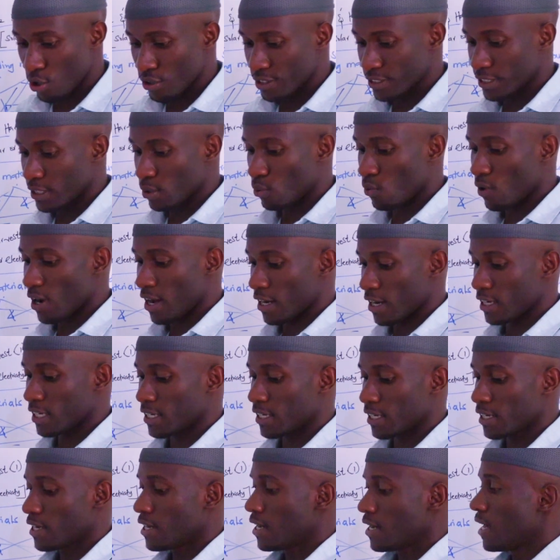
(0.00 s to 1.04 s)
all the work
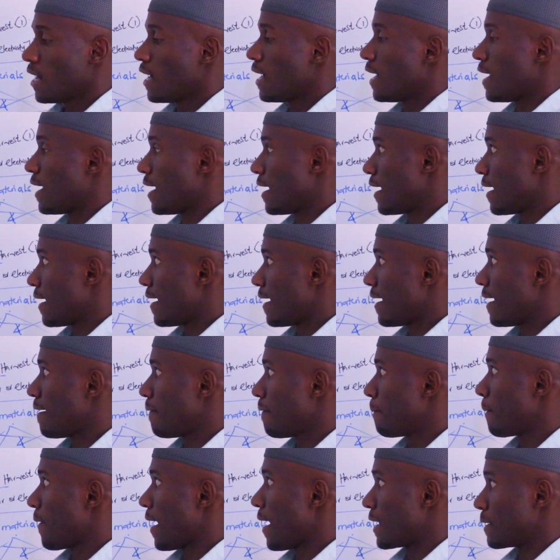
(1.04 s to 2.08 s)

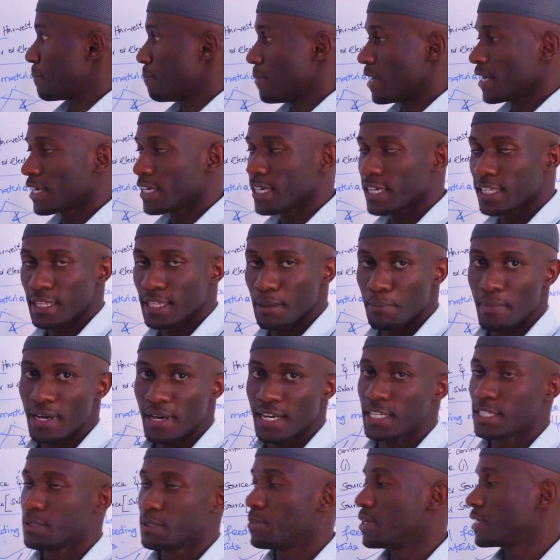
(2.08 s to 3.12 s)
and making the
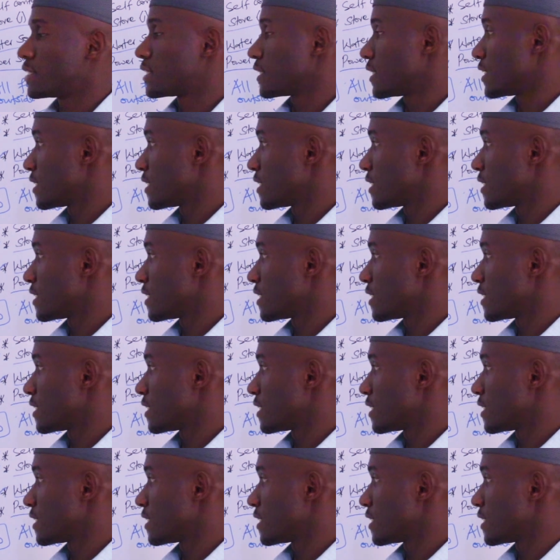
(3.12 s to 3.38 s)
management